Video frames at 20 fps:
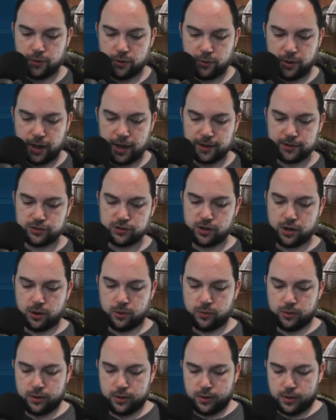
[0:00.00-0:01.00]
Okay,
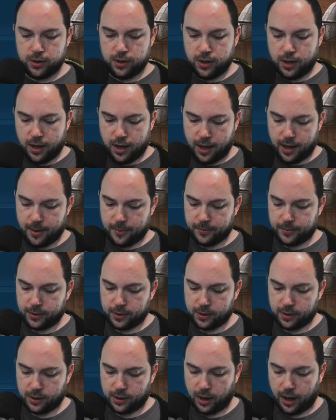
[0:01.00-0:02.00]
so
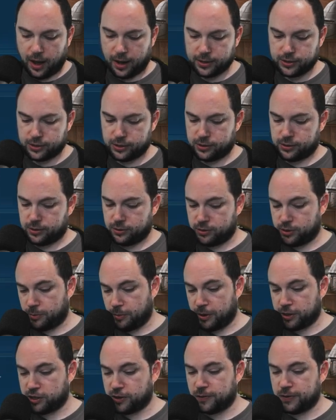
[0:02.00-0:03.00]
gosh, there's a
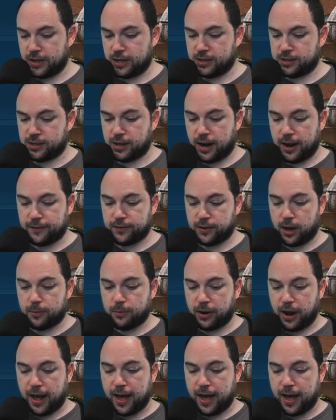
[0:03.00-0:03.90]
bunch of these that I've done. But